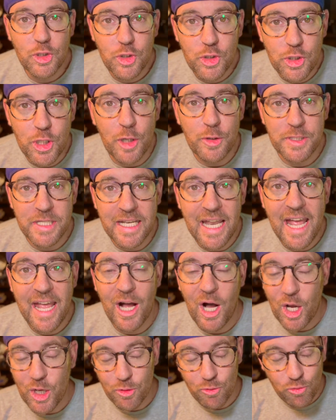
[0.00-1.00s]
So today
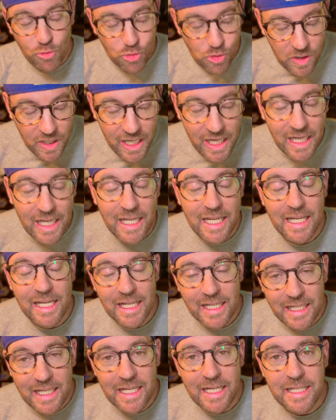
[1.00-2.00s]
I really
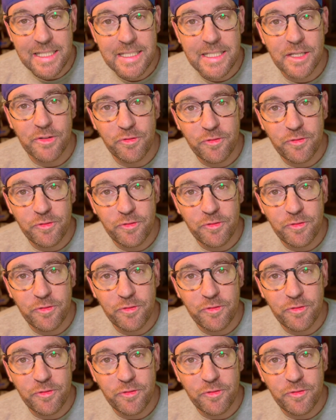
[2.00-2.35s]
need to